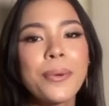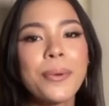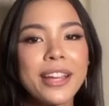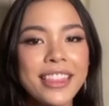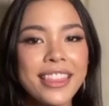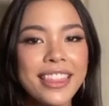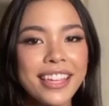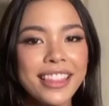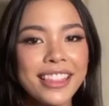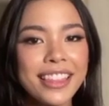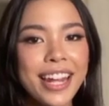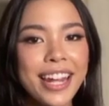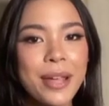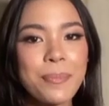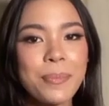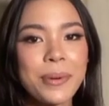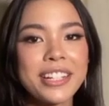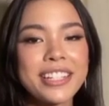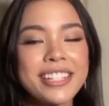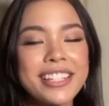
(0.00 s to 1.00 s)
One thing that
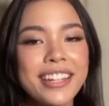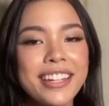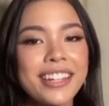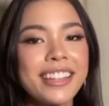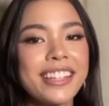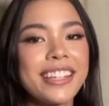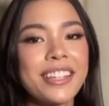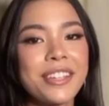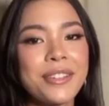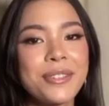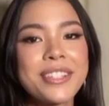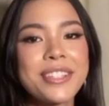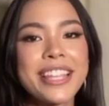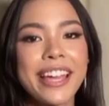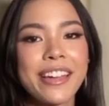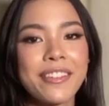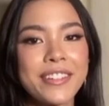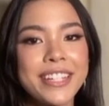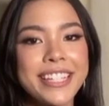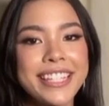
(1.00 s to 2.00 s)
I personally use
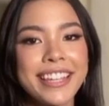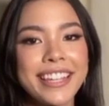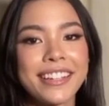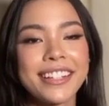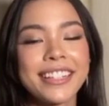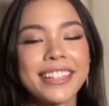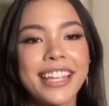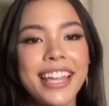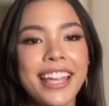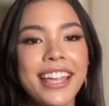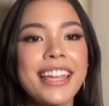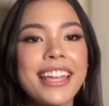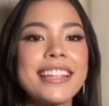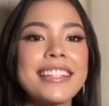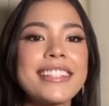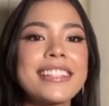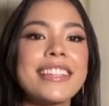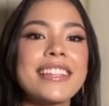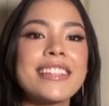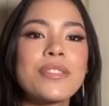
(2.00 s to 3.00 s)
every single day
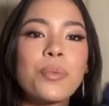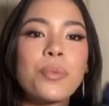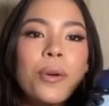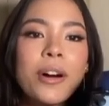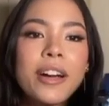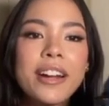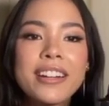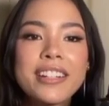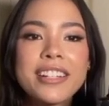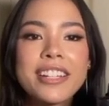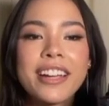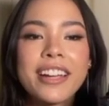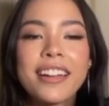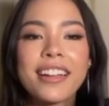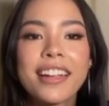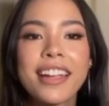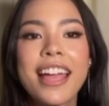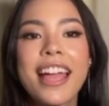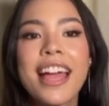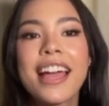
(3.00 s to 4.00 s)
is this water jug.